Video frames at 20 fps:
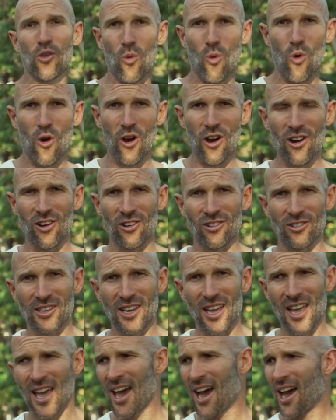the world.
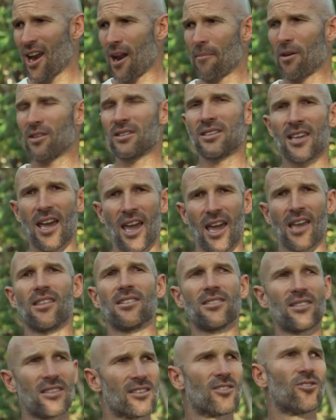And I'm not saying
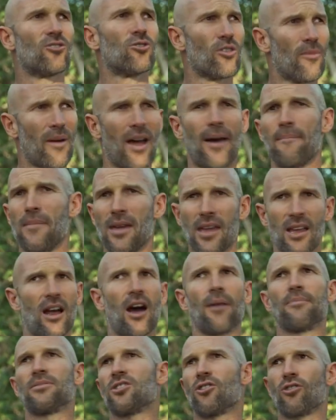this is all about me, and
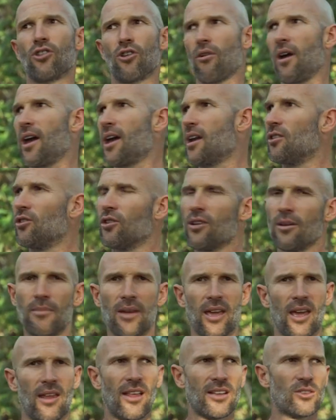I'm so great, and look at
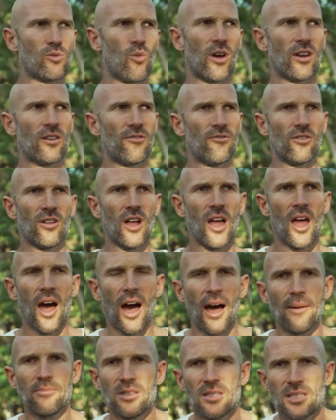me, and that's wonderful.
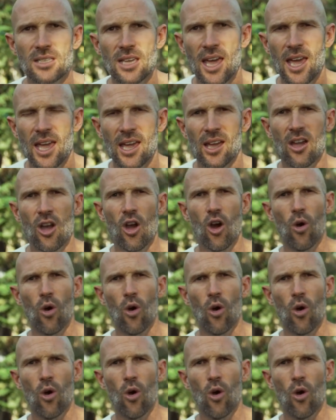I'm just saying